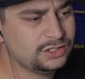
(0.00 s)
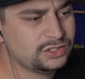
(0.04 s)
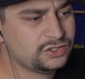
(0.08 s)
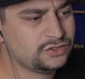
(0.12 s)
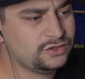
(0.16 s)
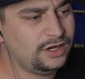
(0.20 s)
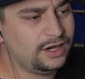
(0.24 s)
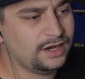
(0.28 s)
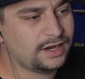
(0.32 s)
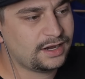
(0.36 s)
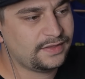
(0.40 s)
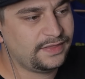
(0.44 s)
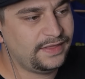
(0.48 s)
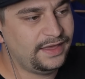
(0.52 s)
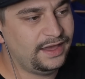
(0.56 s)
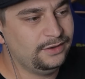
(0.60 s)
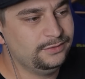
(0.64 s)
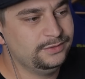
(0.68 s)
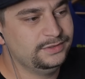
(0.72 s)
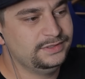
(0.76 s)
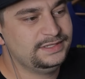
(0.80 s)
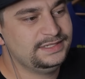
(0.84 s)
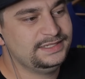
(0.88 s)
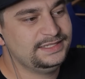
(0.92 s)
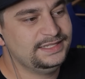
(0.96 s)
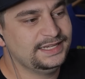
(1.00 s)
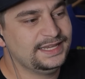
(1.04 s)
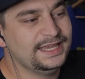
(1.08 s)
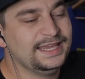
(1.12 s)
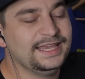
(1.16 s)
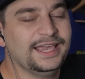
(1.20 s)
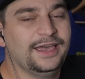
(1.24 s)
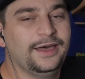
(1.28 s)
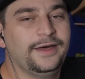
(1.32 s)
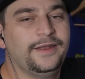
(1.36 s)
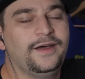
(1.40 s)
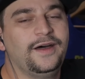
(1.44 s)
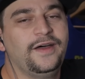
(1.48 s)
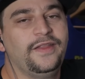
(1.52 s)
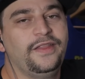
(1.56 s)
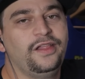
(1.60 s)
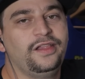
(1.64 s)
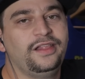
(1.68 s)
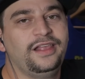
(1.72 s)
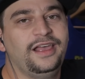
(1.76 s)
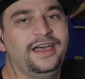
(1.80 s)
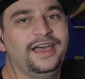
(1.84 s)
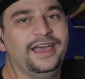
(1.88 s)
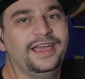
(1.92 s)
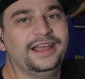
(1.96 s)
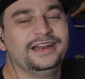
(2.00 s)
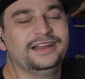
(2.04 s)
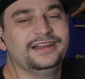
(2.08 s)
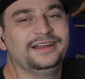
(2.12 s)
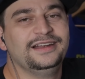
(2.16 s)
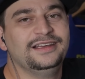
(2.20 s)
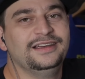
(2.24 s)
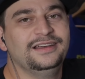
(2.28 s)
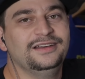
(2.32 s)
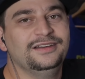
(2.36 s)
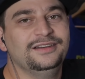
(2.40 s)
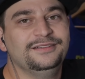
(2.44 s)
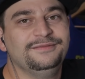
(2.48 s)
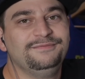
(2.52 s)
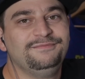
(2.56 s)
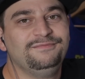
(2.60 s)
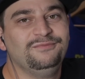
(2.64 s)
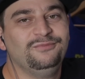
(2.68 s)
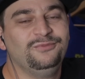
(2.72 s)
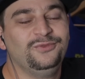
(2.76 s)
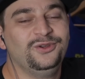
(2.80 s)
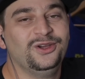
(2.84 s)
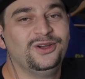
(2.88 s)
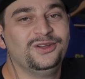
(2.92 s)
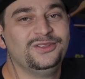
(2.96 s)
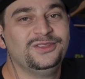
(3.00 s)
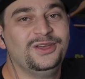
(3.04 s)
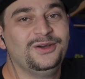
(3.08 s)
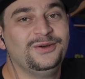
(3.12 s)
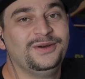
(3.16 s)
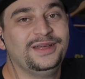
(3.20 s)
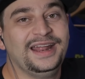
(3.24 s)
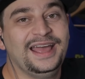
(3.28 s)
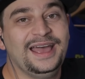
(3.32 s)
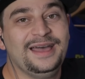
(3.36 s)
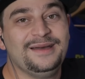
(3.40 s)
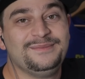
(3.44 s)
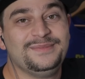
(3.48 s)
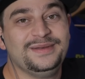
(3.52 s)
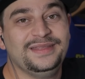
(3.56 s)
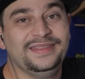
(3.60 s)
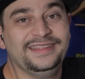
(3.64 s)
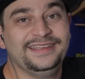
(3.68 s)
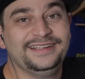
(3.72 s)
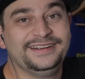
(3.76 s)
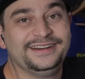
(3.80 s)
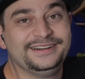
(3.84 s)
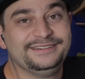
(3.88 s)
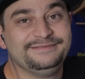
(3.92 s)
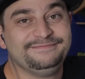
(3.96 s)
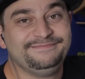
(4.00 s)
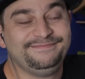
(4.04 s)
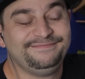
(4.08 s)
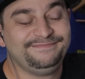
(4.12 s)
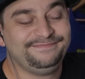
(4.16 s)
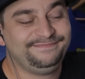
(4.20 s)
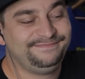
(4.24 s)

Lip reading: truck that was sticking out on the line, and we all know what happened there.